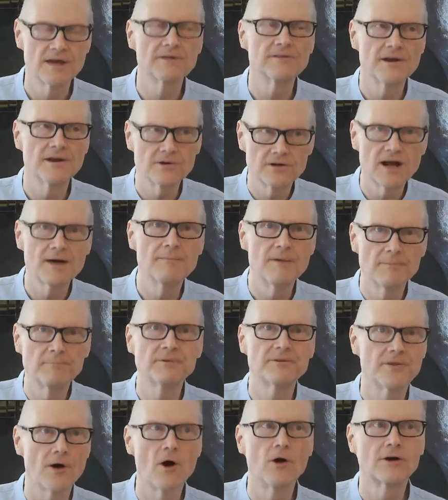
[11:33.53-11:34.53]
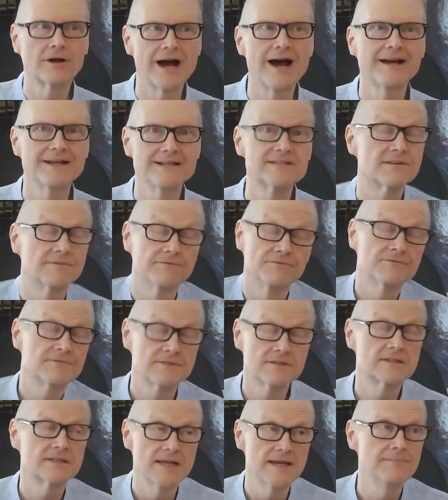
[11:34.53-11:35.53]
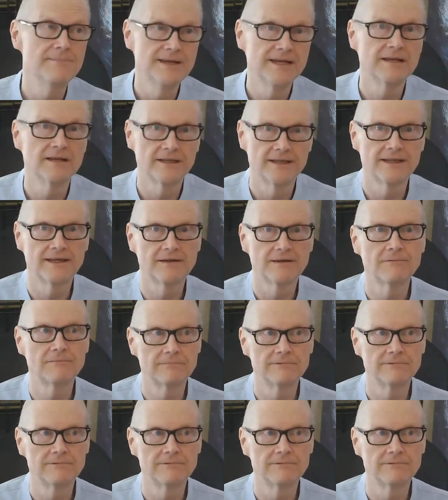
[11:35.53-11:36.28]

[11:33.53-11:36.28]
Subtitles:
They'll come up with all kinds of seemingly